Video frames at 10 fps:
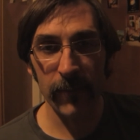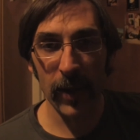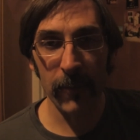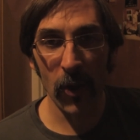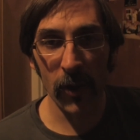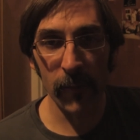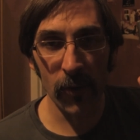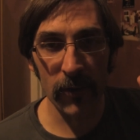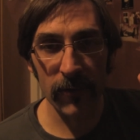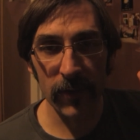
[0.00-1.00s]
by Paul
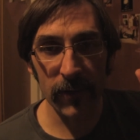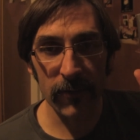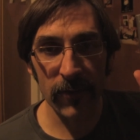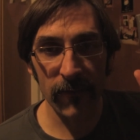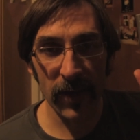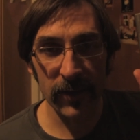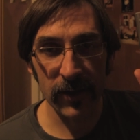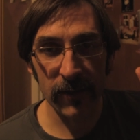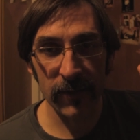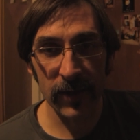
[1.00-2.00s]
Morrissey and Stefania
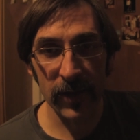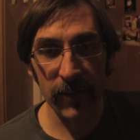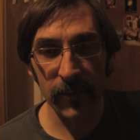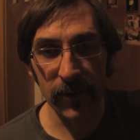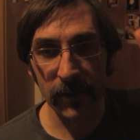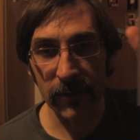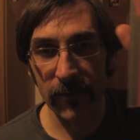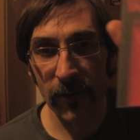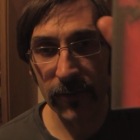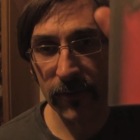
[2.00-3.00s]
Cassini, but it is
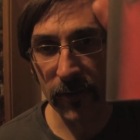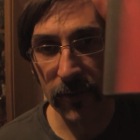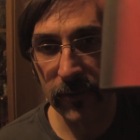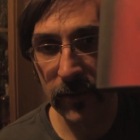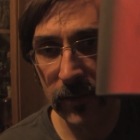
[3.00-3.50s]
also